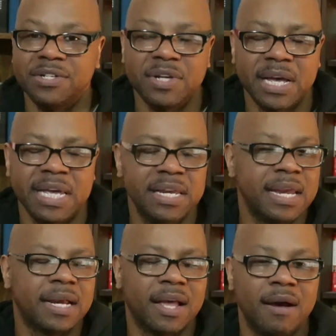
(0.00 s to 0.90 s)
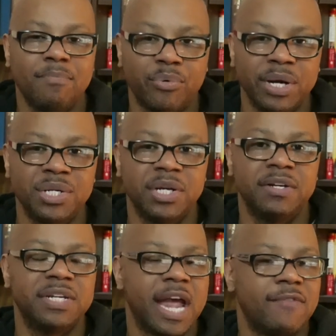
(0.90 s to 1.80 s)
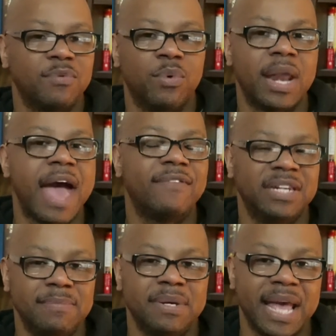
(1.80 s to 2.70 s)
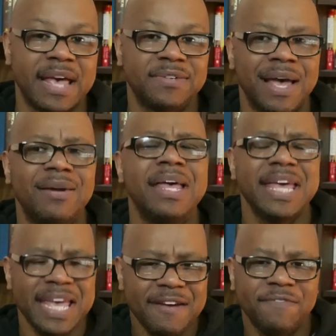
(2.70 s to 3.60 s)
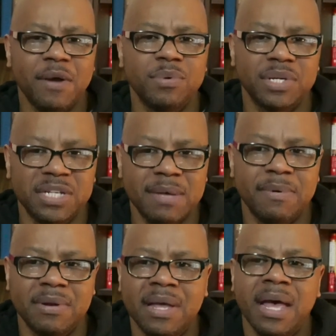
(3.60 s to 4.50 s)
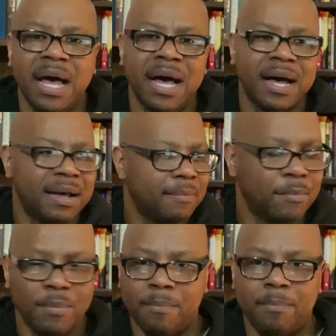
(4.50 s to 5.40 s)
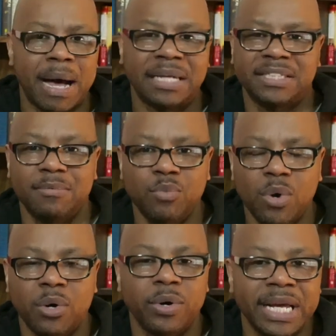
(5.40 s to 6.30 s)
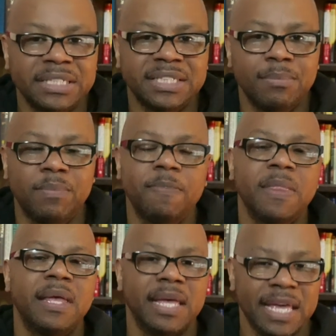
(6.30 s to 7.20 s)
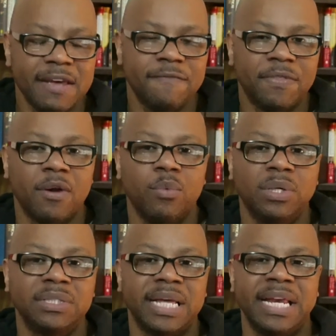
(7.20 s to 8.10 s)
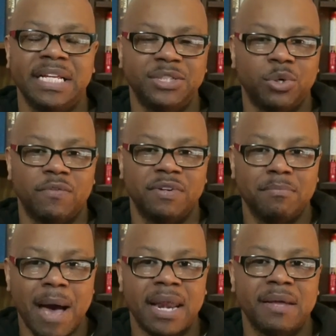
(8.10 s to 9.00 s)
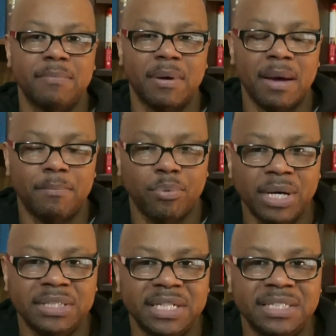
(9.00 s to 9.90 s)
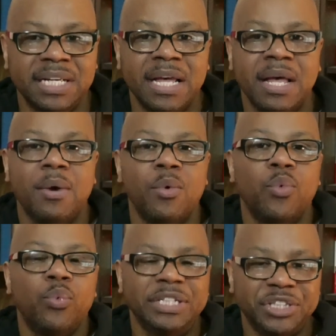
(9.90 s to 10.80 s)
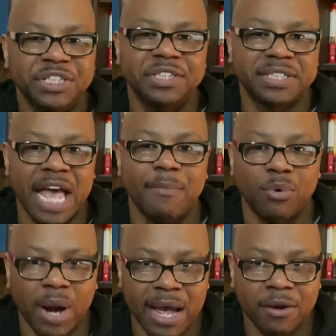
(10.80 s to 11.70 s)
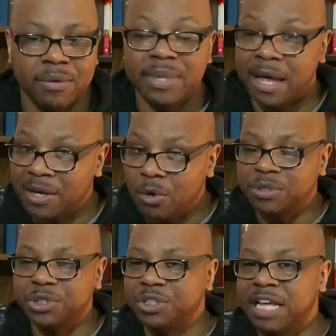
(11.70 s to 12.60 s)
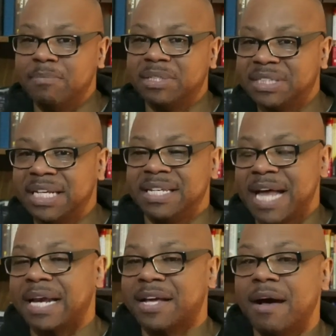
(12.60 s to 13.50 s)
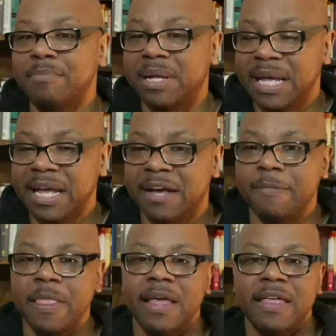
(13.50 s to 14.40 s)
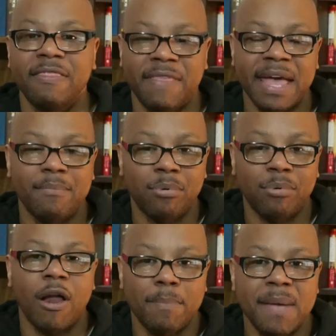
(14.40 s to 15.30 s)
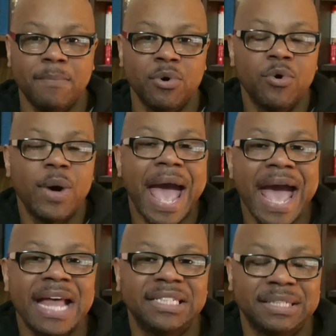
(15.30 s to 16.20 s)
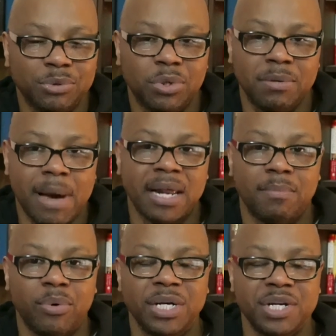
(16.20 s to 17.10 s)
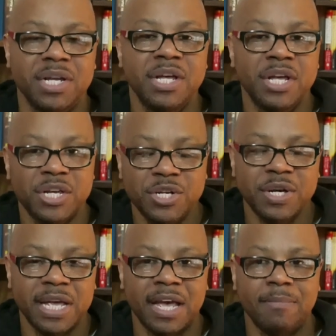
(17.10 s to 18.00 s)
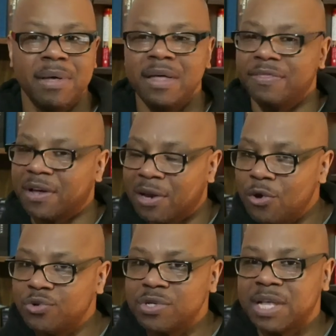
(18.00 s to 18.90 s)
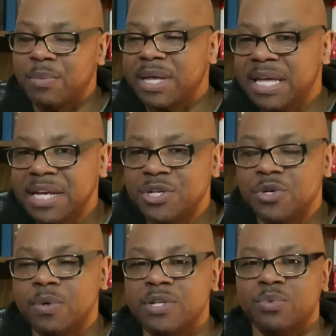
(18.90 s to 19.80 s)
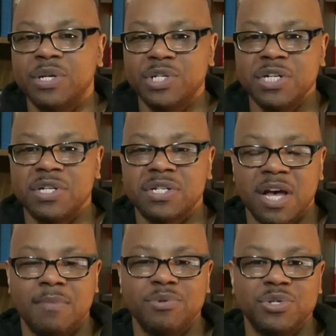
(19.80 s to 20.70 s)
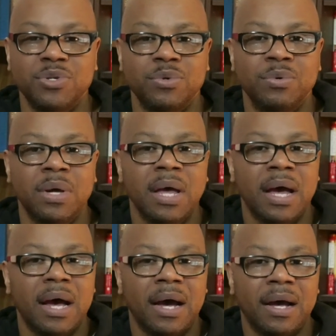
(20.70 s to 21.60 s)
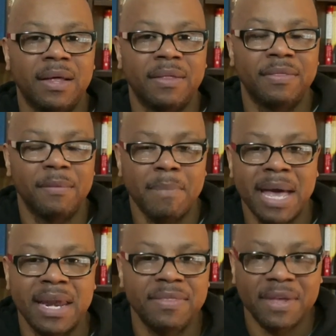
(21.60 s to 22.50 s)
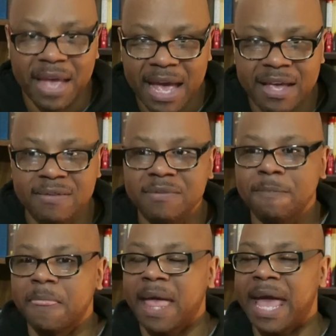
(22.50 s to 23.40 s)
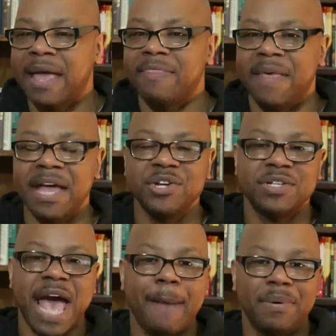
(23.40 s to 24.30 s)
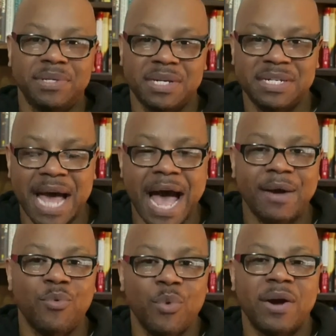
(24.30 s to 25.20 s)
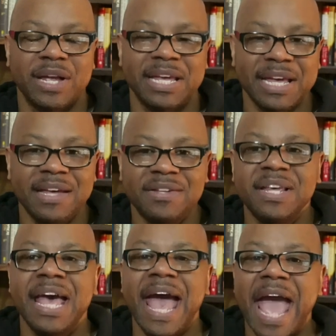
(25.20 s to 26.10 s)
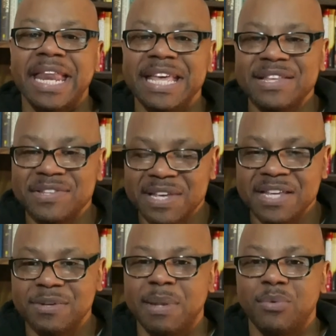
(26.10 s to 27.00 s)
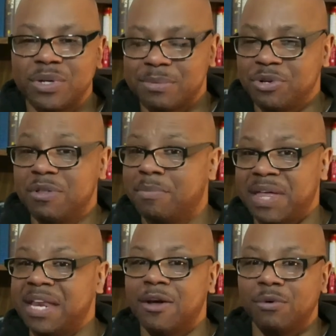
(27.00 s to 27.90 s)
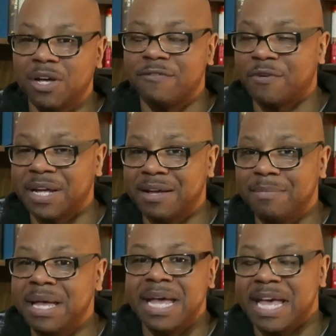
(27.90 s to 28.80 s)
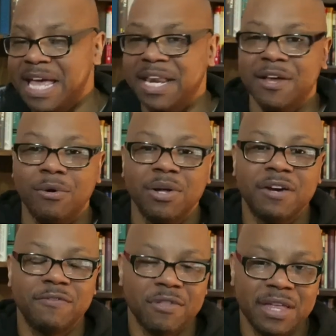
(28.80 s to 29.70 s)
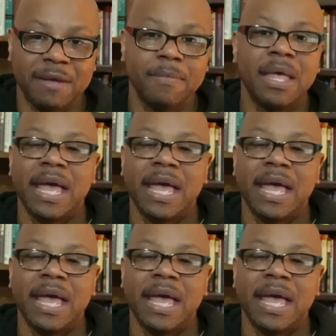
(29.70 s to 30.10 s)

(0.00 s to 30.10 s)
say, he did not come preaching to everyone to have a demon cast out. If there was a demon uh, by someone or in some, if there was any sort of demonic presence when Jesus came around, now notice demons did not come to him. They brought people who had some sort of demonic oppression to him. The closest that we get to is when Jesus comes to uh, the man in the caves, and they just happen to dock where he is, and he sees them and he runs up to them. But they didn't go looking for him. He didn't go looking for them.